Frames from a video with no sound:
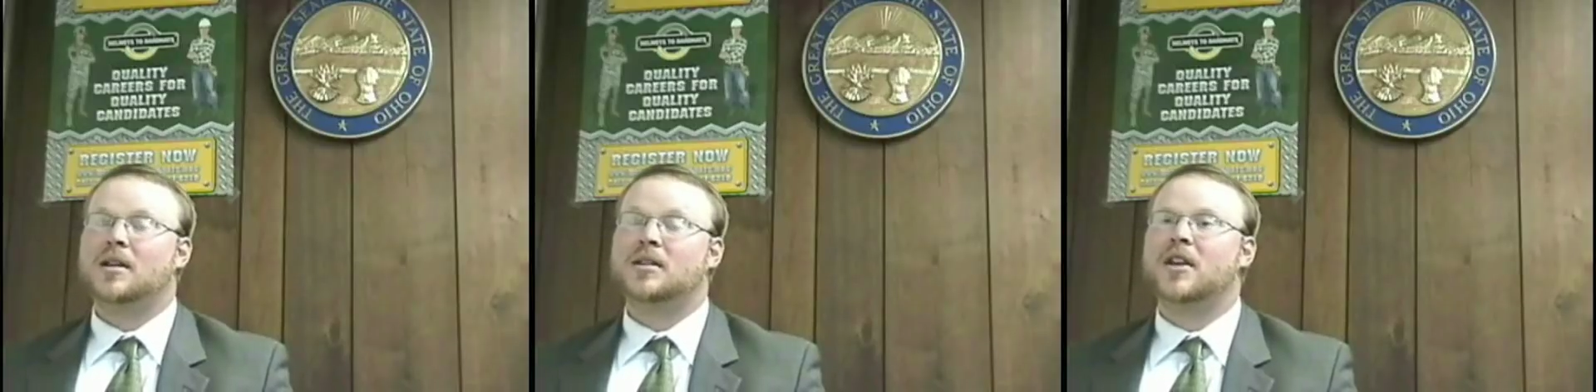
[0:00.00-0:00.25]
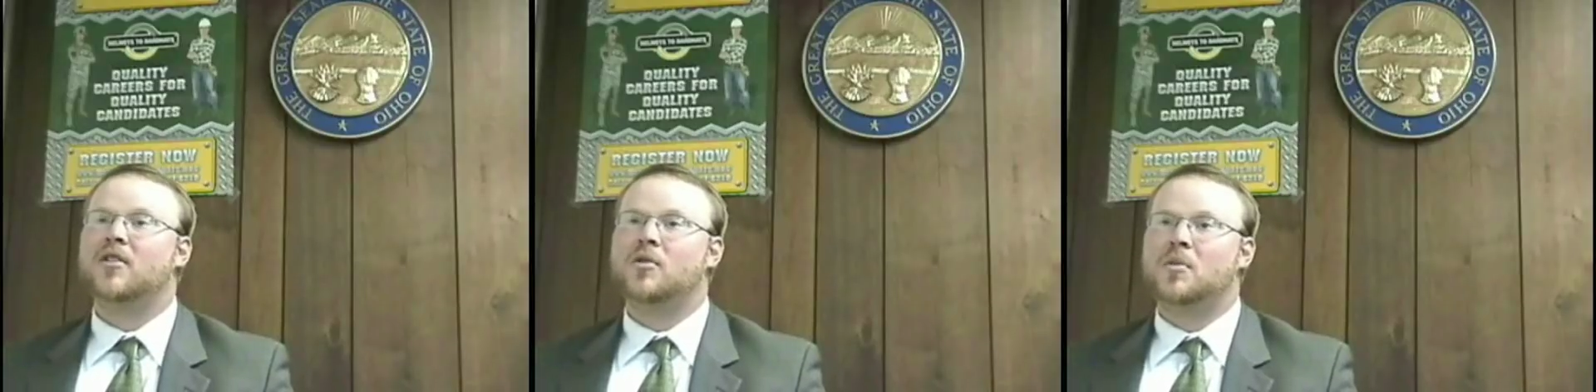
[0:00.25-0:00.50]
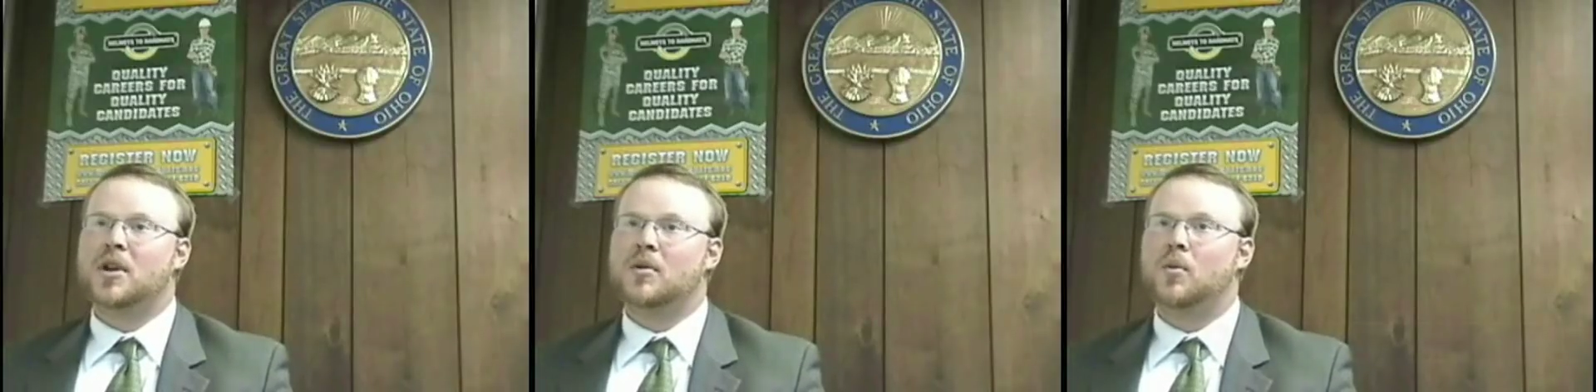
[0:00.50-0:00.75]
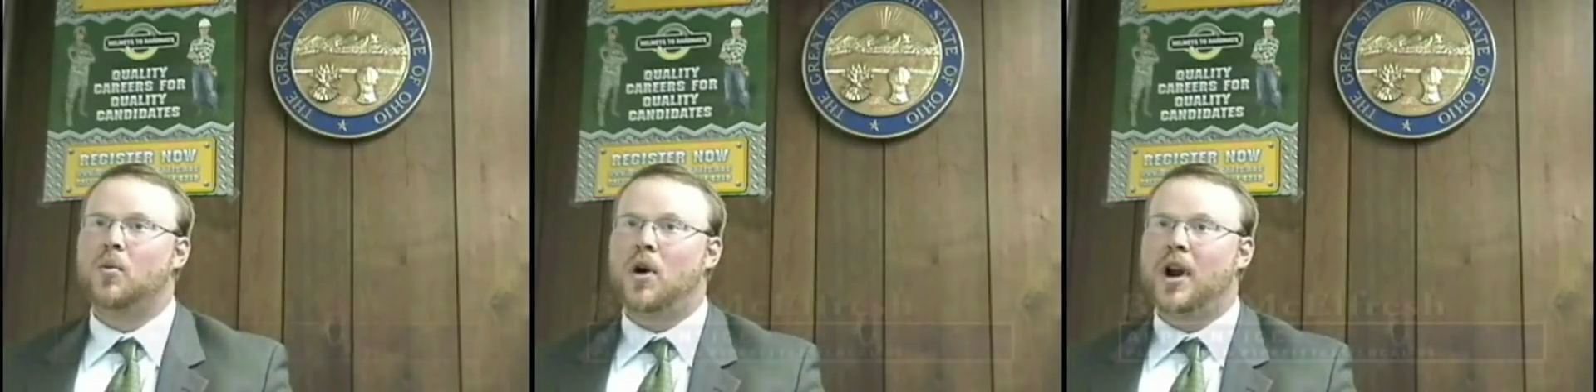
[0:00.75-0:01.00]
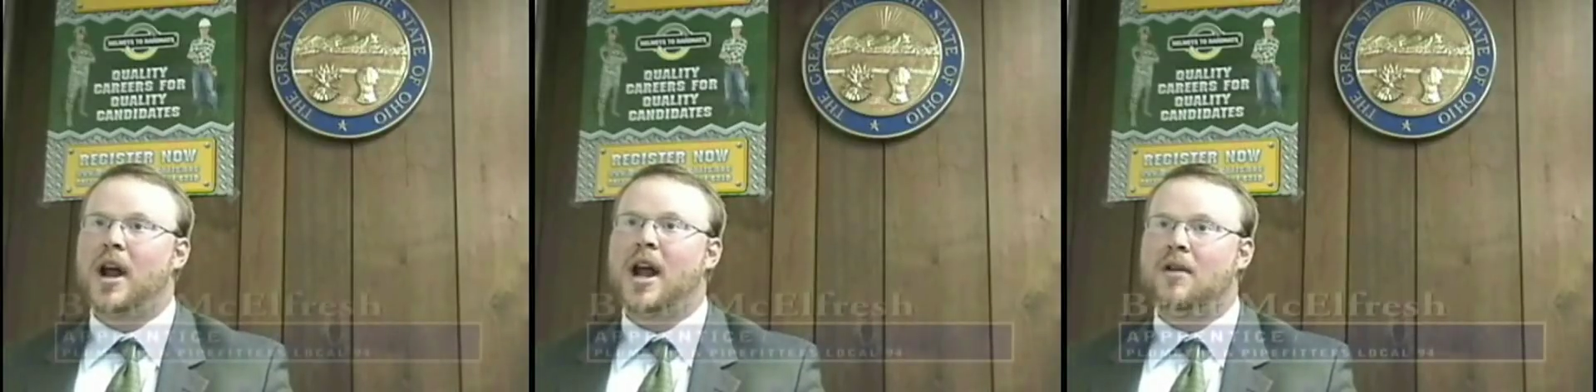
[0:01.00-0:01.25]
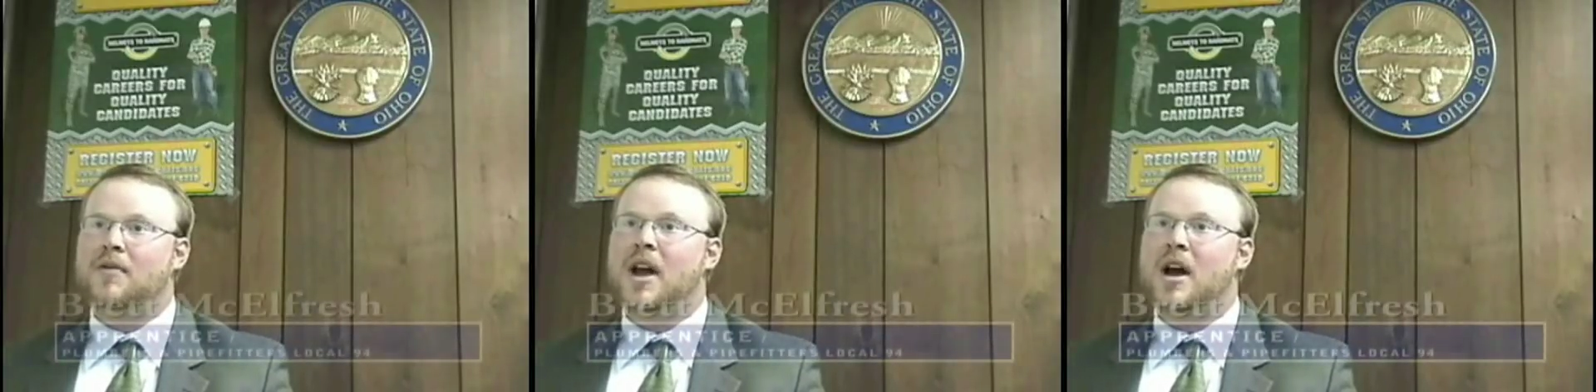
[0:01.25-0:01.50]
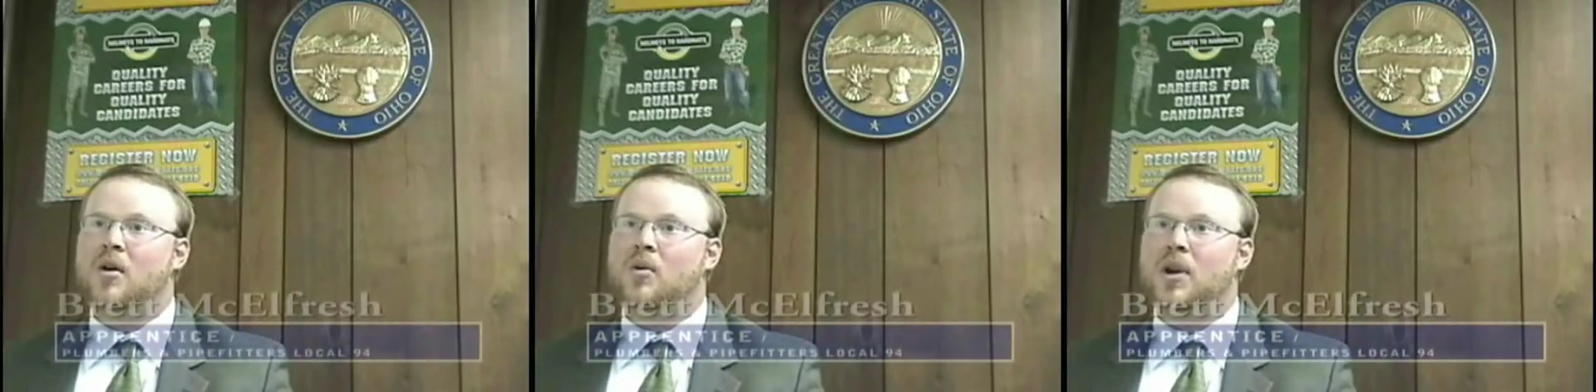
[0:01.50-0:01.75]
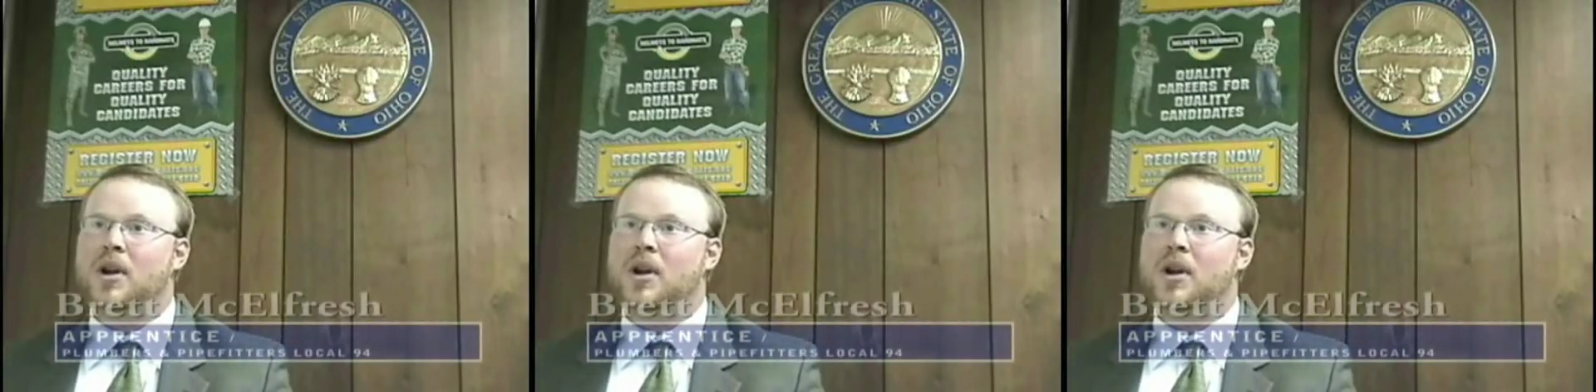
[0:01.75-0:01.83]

It has given me what I have now